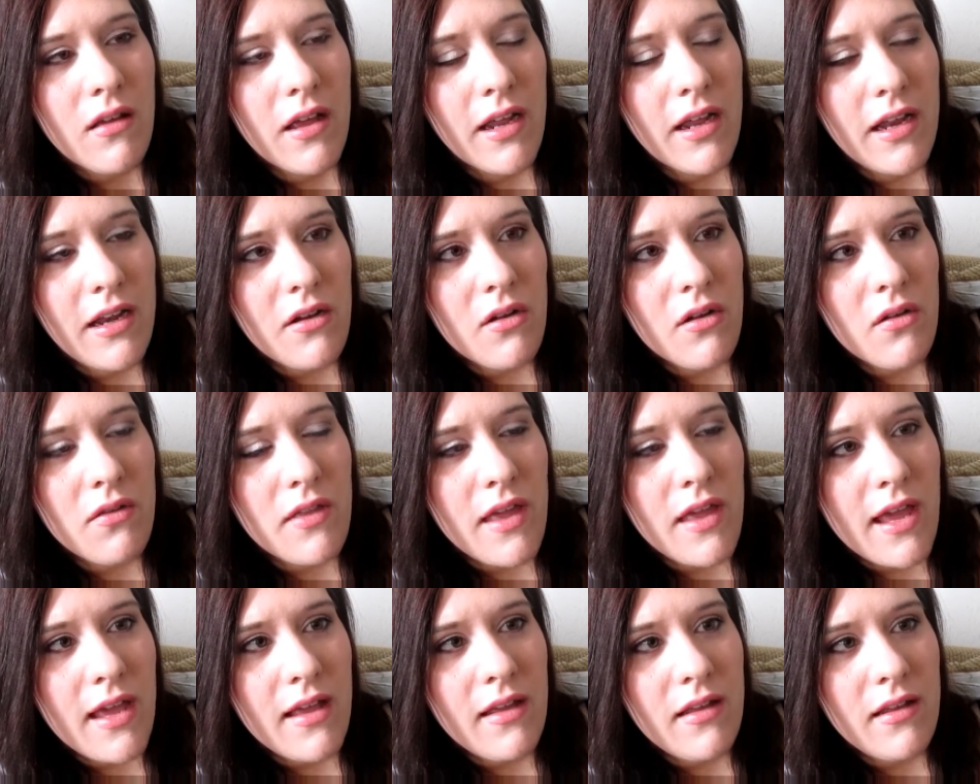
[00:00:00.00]
I know
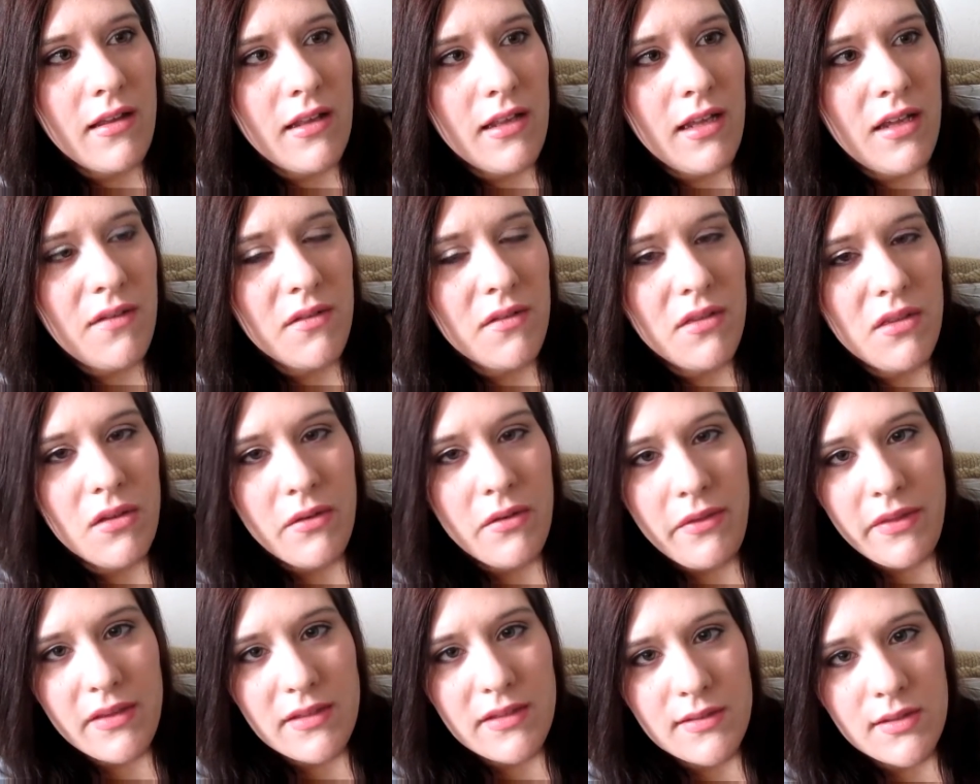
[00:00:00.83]
that even
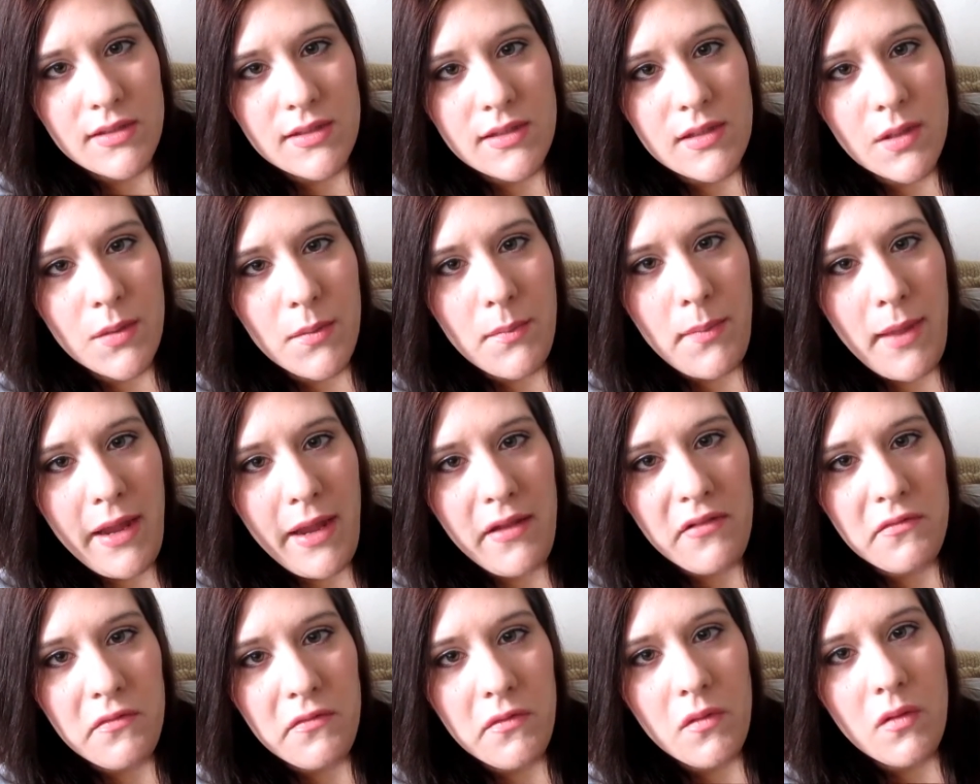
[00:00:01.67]
though this is so
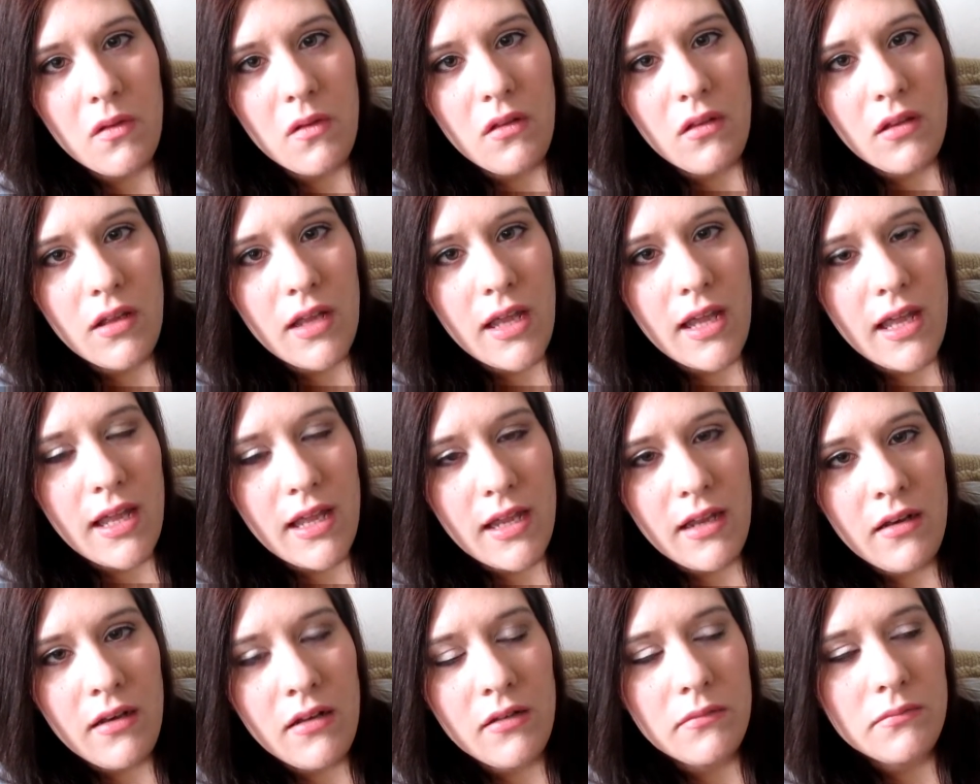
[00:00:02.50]
painful
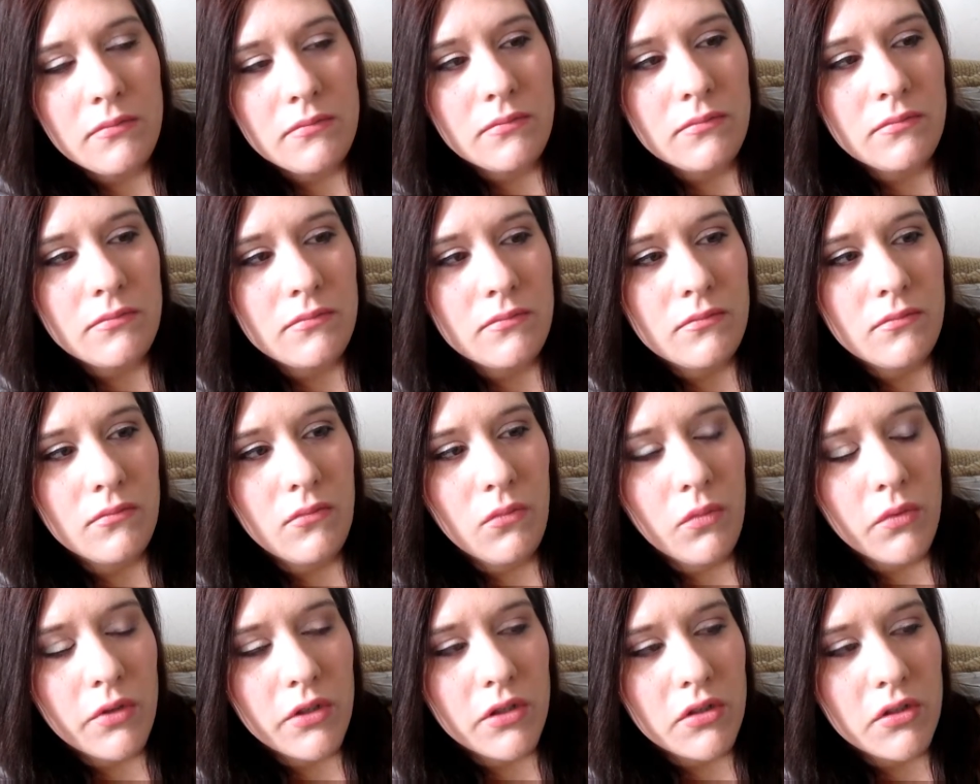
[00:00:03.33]
and
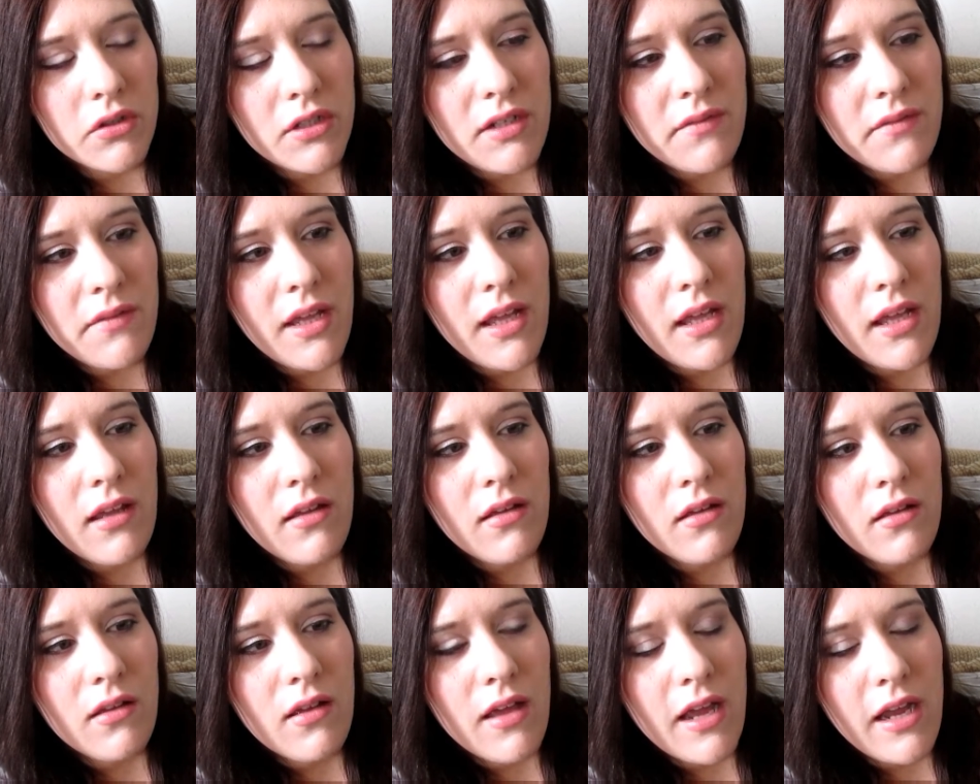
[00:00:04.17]
we're grieving,
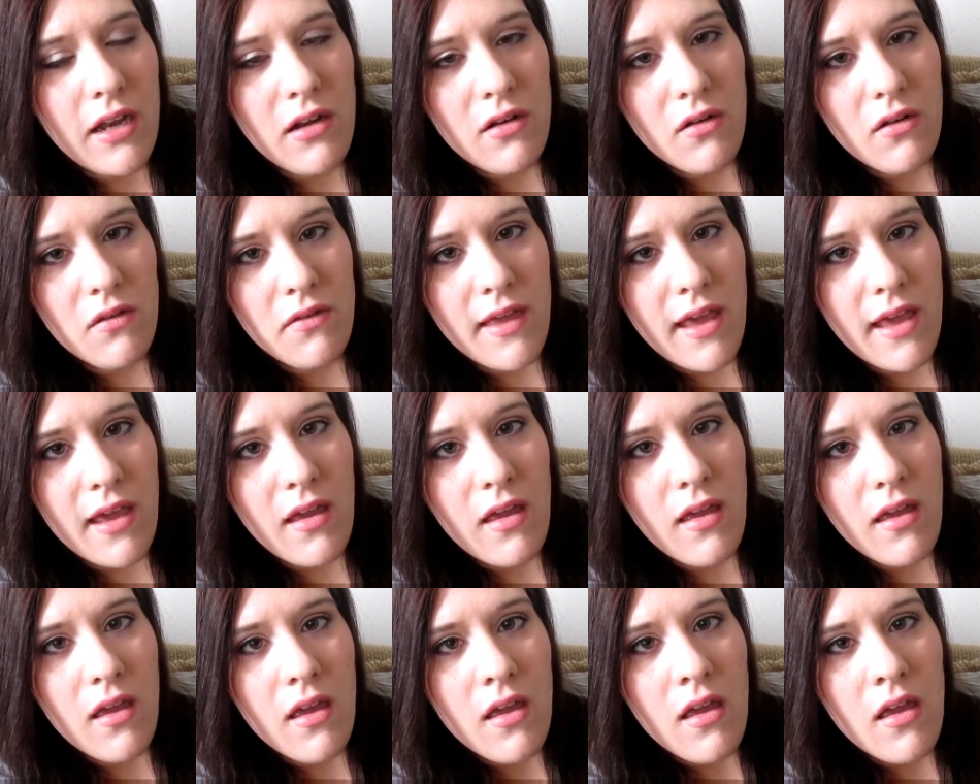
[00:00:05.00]
I know
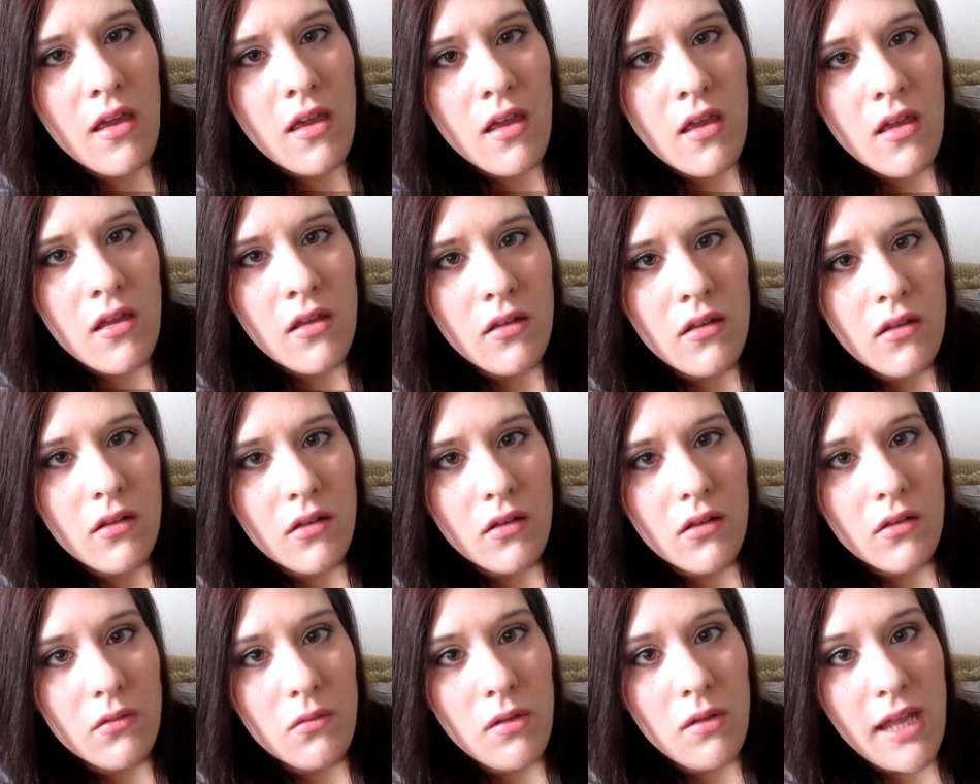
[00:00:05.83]
that
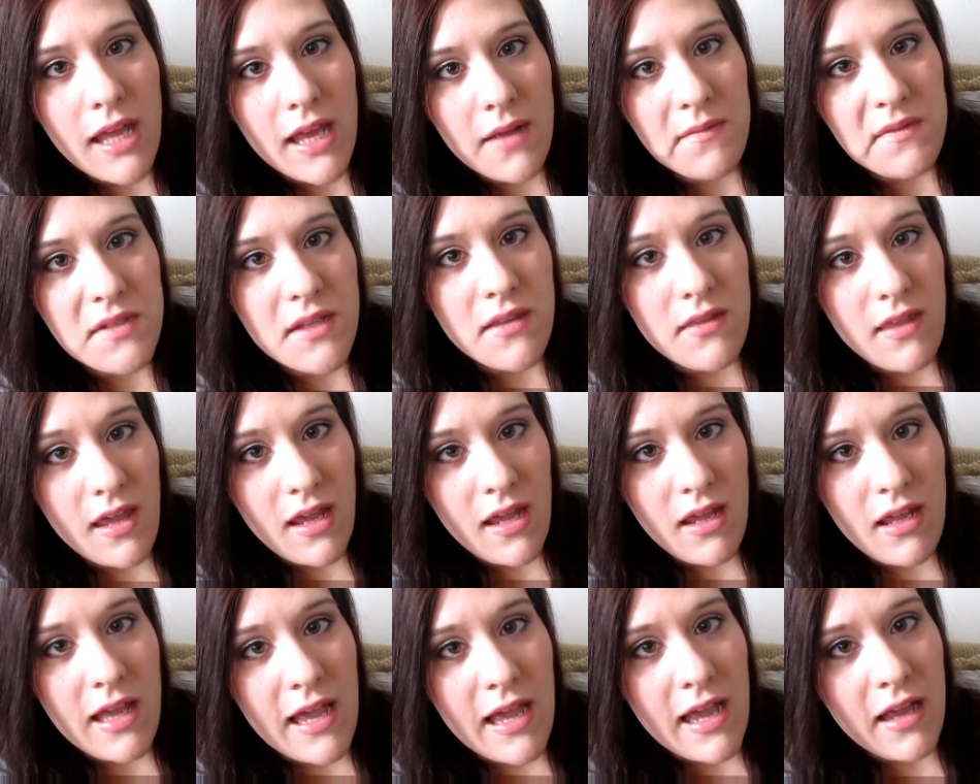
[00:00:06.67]
we have to
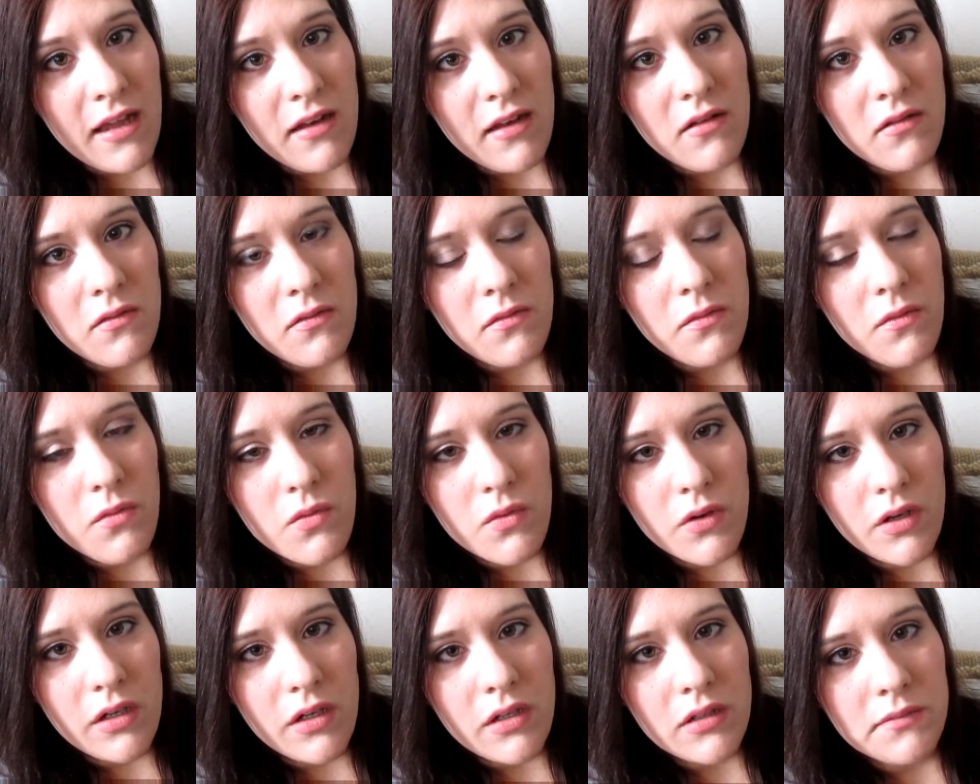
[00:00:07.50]
thank God
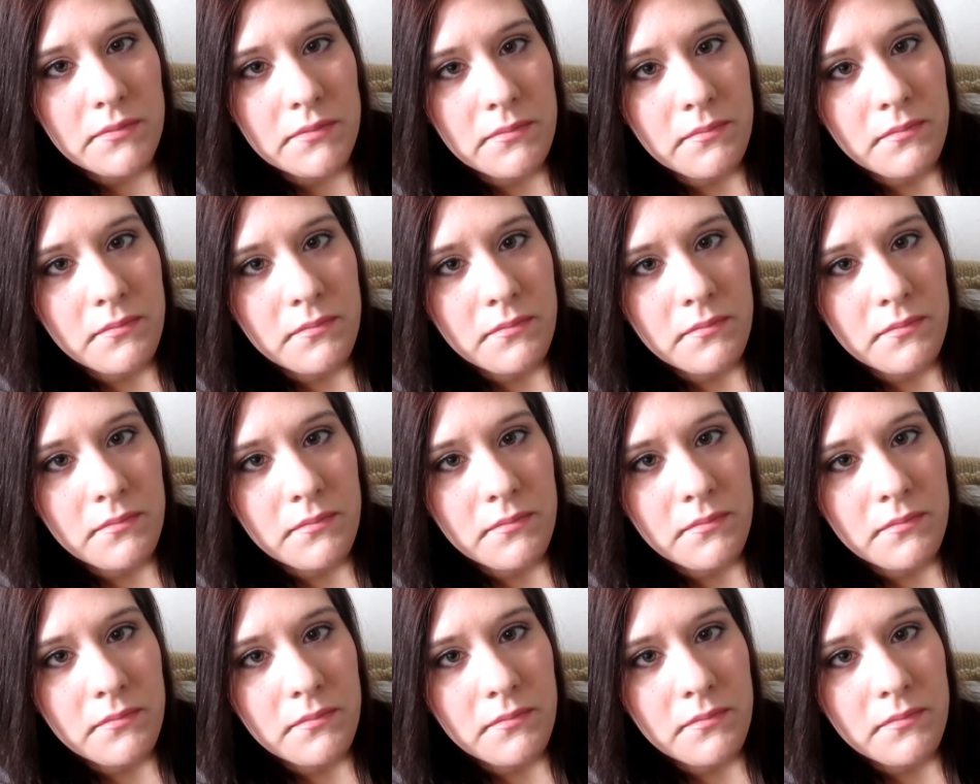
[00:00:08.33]
for